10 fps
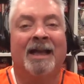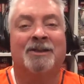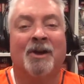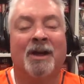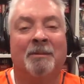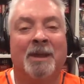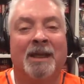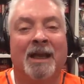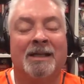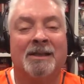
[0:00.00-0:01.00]
Joining
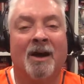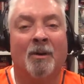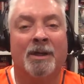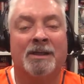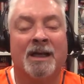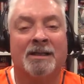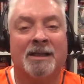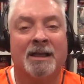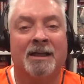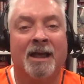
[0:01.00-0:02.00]
me as always on
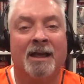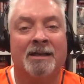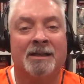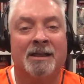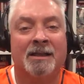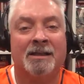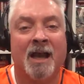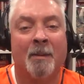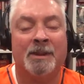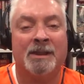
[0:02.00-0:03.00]
Sundays is
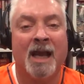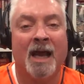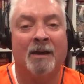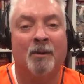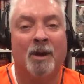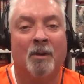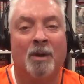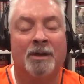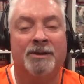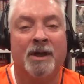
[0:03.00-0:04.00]
Comics Guide
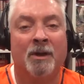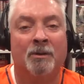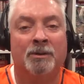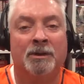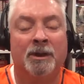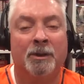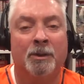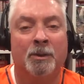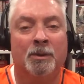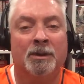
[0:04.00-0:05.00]
101's own
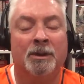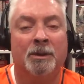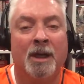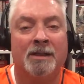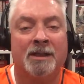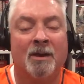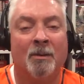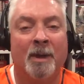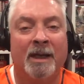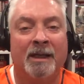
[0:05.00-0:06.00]
Lou. Lou, how's it
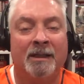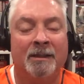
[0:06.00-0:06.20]
going, buddy?